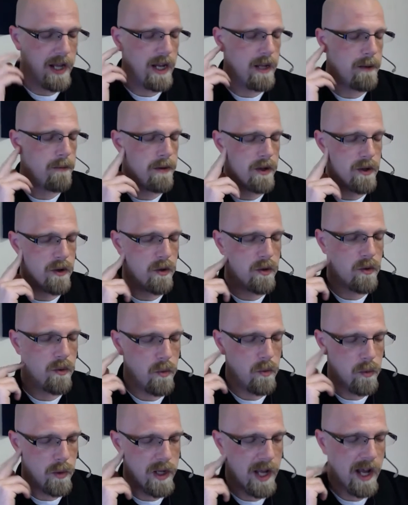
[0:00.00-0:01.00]
APU
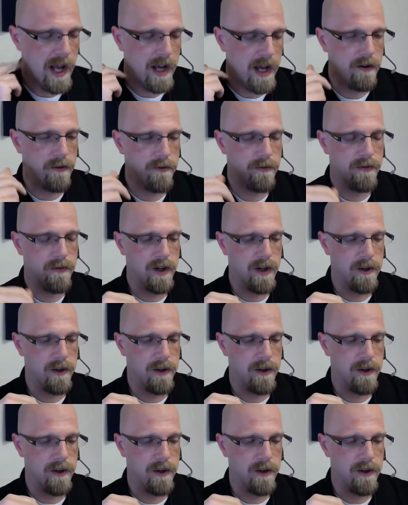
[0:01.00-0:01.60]
we have